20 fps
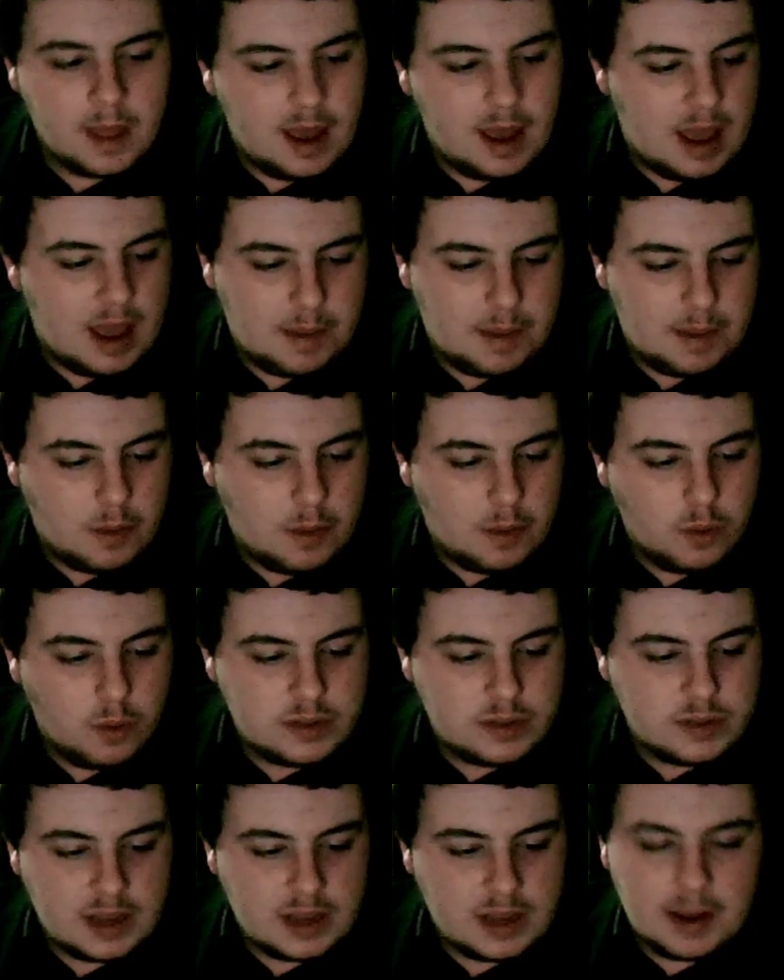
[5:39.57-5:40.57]
Um, I'm
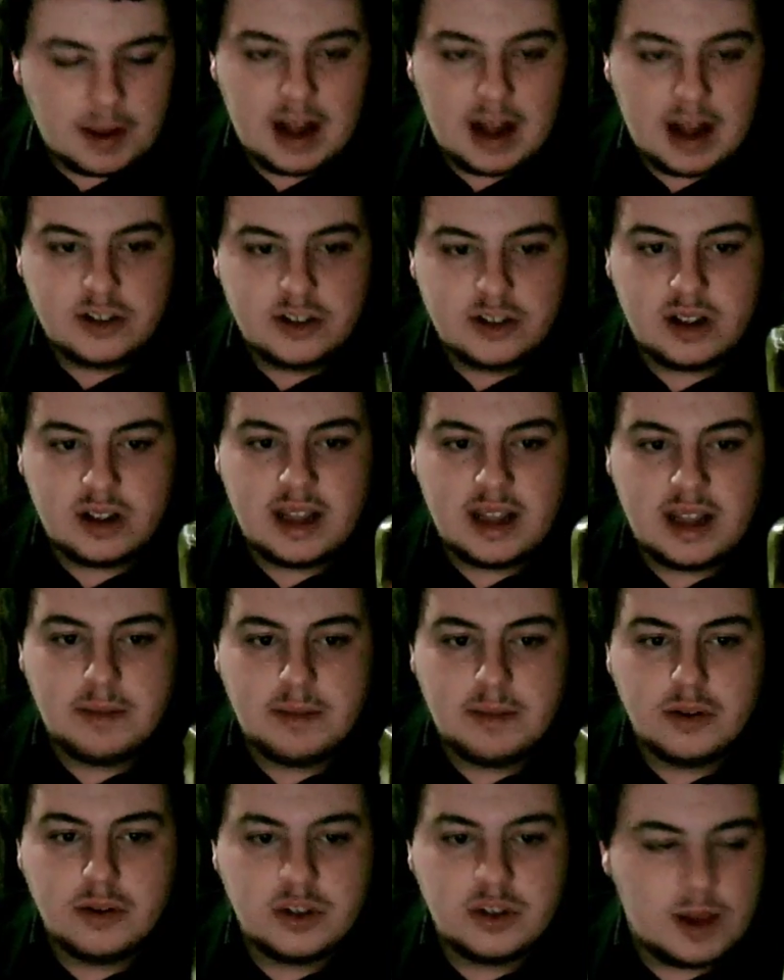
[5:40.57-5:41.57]
hoping to get my hands on light
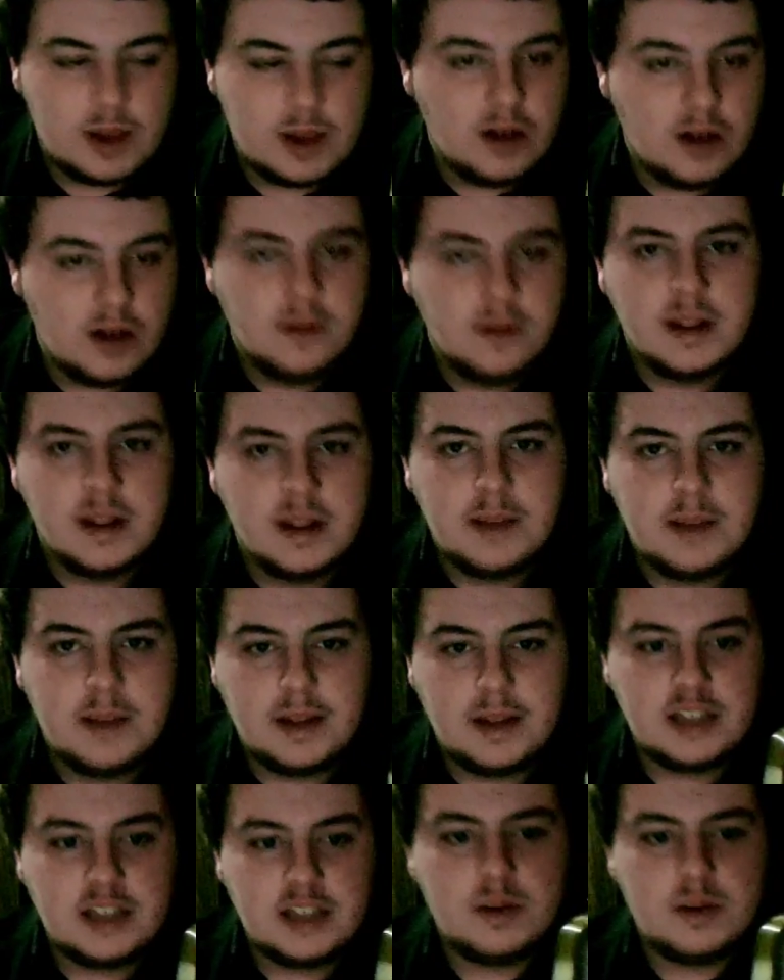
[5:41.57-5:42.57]
blue as well.
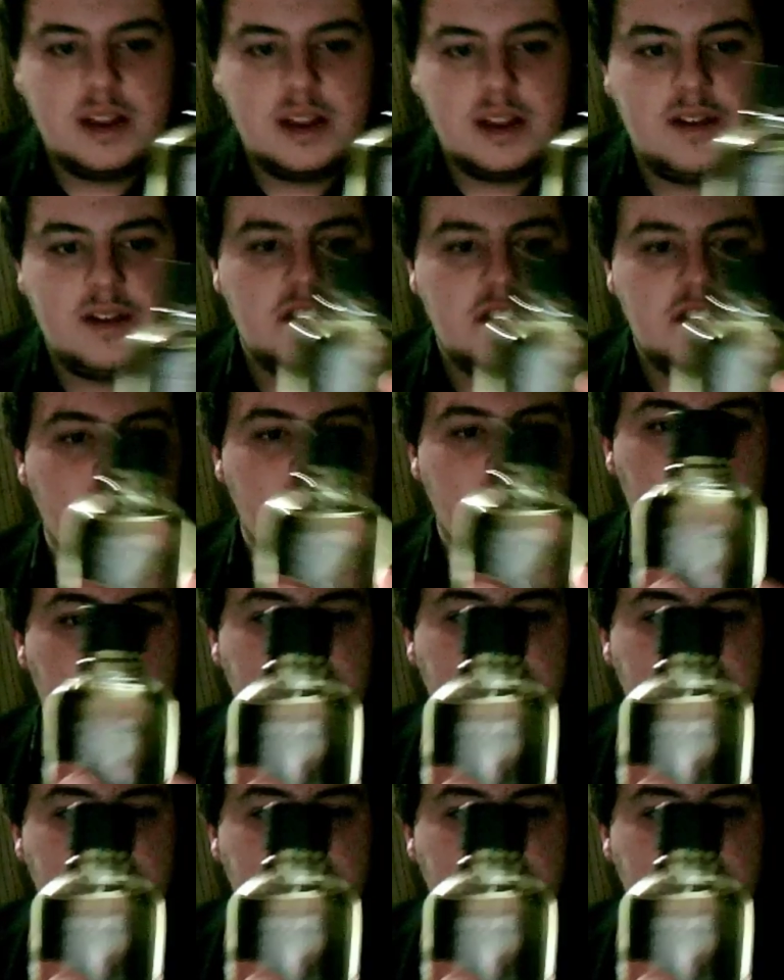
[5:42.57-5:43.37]
But this one, the original one